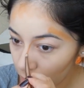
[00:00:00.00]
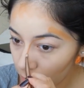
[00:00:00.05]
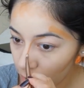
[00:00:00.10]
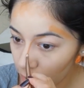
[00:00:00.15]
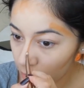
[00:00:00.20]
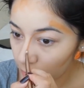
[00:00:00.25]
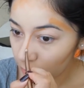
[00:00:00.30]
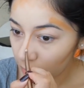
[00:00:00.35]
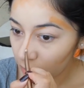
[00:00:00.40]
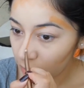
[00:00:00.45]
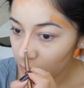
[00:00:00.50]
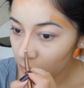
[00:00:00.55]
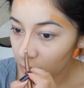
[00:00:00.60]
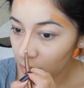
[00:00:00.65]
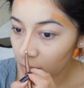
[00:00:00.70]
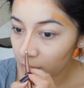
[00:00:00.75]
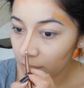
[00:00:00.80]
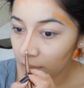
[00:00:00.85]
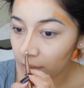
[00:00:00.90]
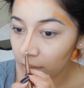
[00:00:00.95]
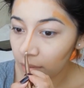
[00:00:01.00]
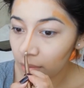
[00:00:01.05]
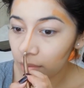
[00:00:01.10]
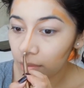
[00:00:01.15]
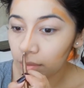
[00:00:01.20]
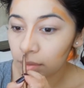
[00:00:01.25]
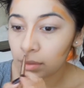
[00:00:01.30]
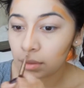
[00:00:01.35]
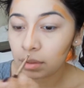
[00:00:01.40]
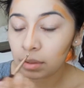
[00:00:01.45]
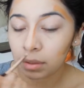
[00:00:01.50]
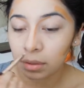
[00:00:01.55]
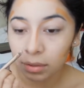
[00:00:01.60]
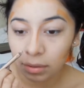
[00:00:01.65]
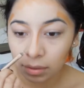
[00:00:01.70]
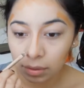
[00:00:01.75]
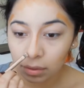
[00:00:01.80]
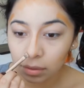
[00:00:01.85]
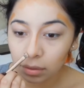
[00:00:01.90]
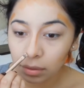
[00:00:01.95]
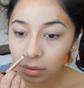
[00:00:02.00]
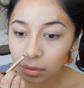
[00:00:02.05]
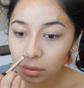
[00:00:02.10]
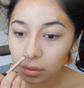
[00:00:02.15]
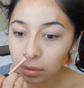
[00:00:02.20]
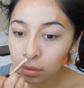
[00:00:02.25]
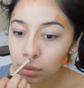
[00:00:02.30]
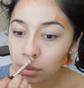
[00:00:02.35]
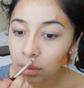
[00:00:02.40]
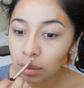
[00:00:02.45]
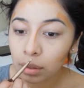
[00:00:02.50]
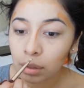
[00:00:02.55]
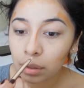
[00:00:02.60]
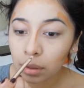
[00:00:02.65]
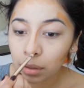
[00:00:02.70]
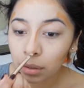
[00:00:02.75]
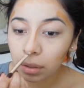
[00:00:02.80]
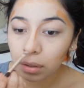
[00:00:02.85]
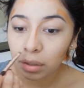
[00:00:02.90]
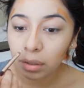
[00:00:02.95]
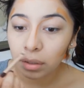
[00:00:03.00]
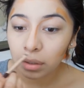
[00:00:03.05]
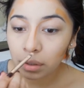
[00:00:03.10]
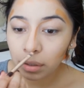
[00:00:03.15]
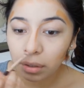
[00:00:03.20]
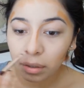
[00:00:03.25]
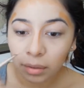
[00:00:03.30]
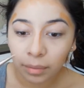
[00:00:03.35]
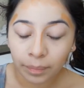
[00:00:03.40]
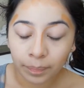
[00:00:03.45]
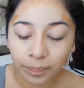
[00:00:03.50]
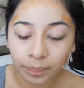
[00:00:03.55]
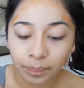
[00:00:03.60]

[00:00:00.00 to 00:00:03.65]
just to make sure my nose looks thinner,